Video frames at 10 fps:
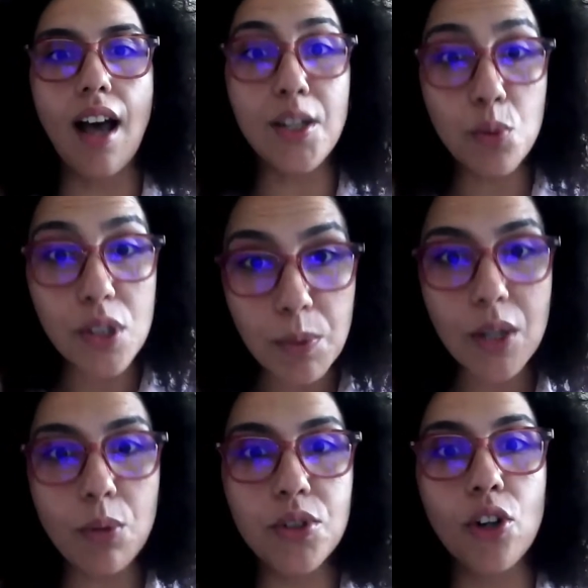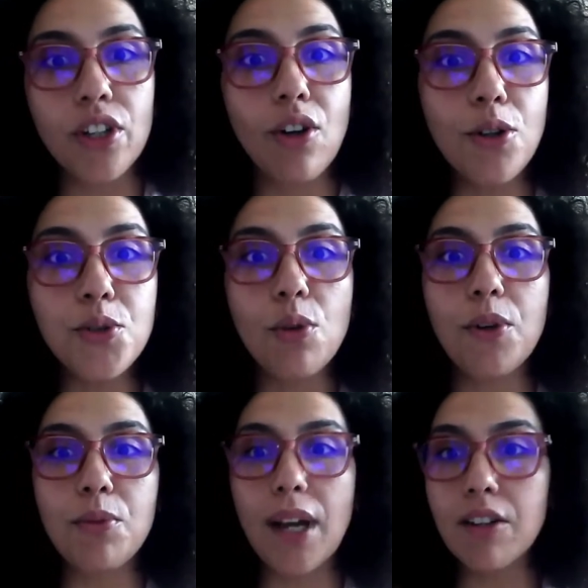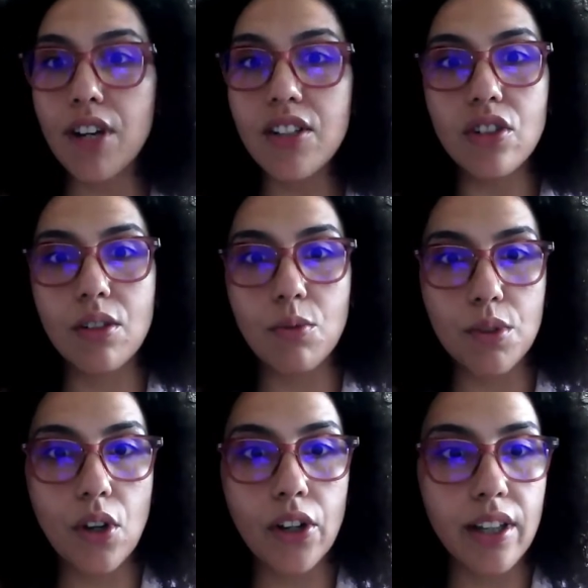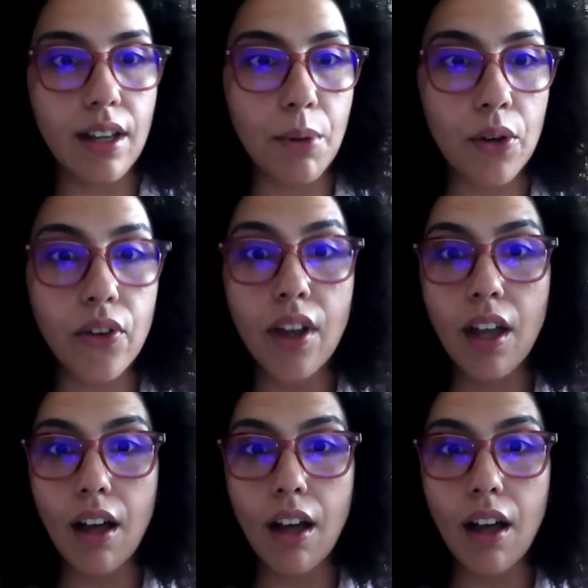As we speak, we're talking also about migration, and we're talking about